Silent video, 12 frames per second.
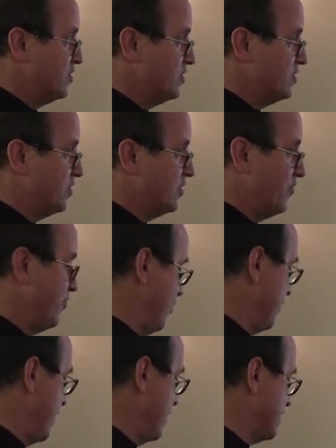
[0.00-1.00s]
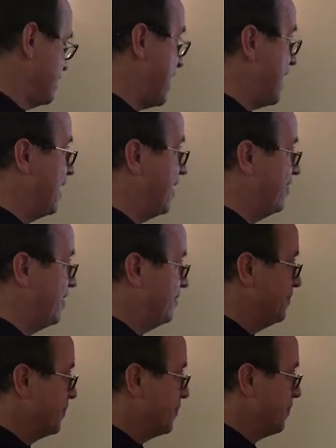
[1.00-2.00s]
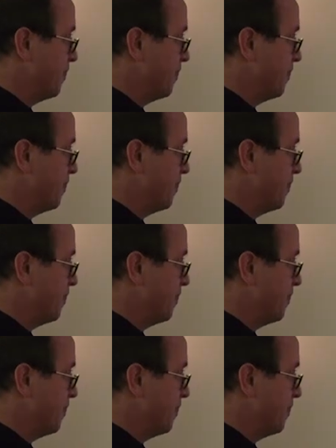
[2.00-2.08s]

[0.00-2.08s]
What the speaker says: This is a view of the underside of it.